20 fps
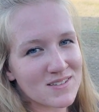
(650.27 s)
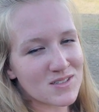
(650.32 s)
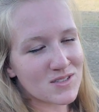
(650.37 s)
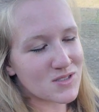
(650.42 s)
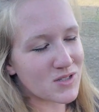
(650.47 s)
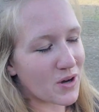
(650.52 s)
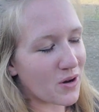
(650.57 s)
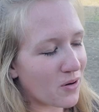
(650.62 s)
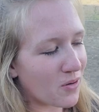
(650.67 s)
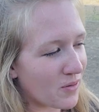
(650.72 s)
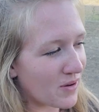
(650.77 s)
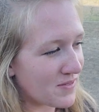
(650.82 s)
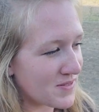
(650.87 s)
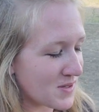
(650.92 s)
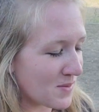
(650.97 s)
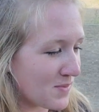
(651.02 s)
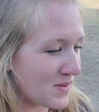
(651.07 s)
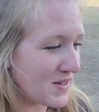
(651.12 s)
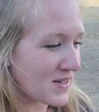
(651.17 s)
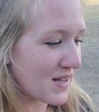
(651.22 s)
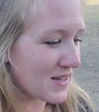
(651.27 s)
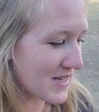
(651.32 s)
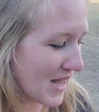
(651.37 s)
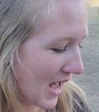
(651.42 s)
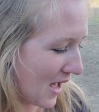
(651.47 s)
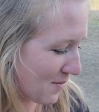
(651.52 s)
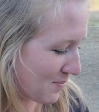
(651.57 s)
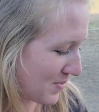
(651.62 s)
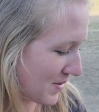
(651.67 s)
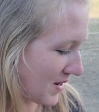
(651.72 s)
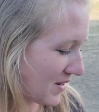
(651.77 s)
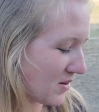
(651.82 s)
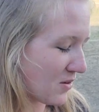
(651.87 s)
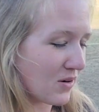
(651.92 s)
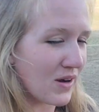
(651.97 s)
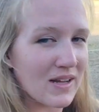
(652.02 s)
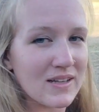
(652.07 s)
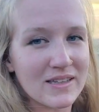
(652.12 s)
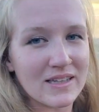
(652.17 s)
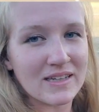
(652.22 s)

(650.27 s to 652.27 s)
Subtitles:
So if something does happen, you're at